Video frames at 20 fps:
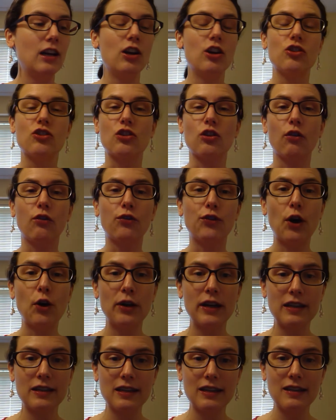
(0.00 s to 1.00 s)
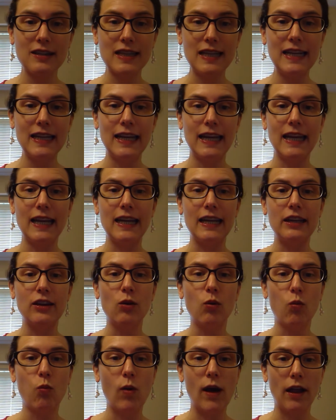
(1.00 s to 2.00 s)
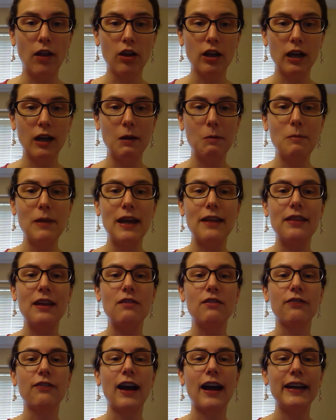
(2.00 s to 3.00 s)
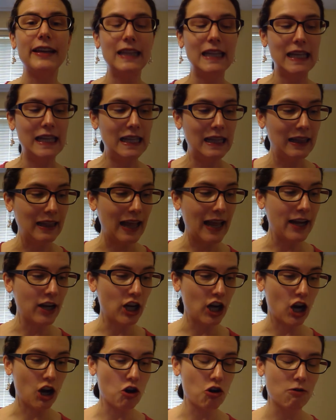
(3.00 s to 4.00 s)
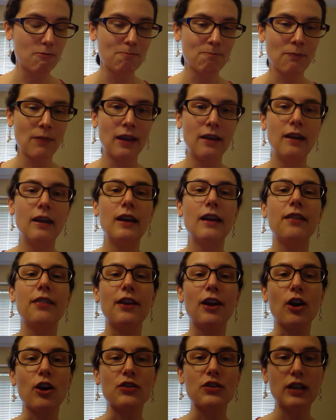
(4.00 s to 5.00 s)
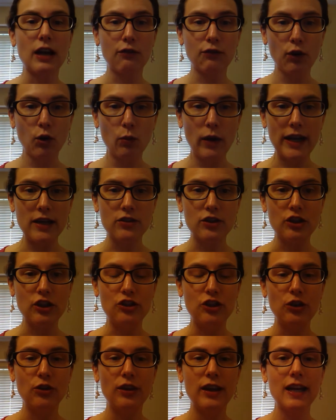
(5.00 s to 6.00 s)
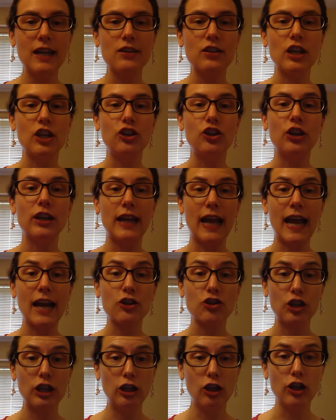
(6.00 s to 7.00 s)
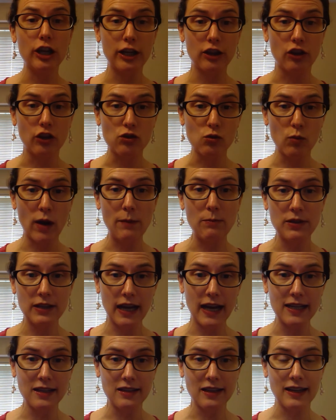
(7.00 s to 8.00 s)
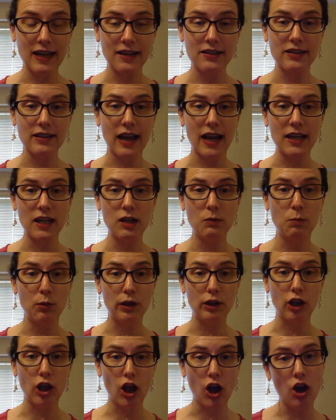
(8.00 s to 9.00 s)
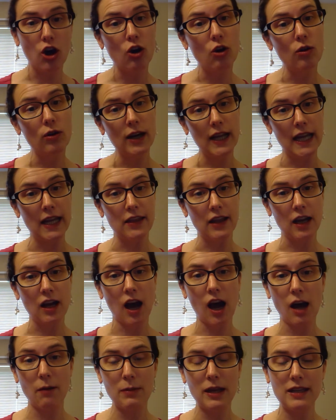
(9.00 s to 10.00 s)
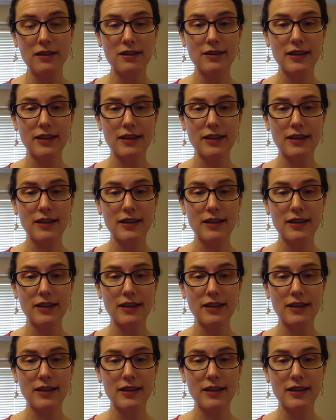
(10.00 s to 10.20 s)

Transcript: So focus and sink in, welcome, and then finally let go. There are several ways to do this, and you can actually look at those websites that I cited below in the comment